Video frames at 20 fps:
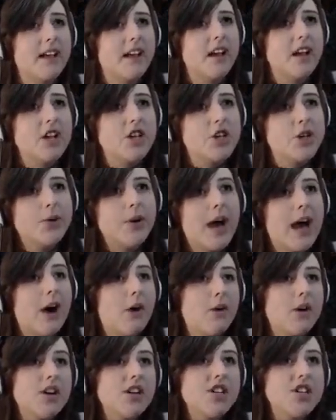two
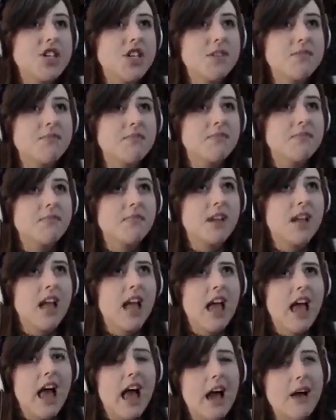hours,
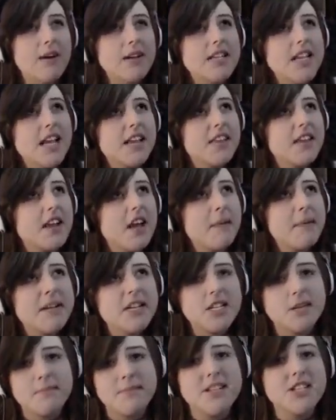I would take the Gummy
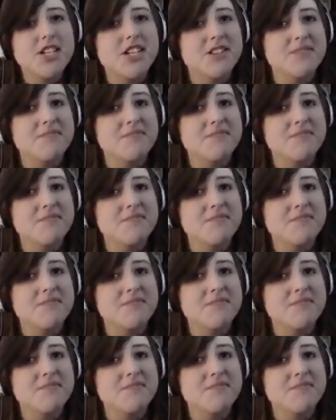Ship mission.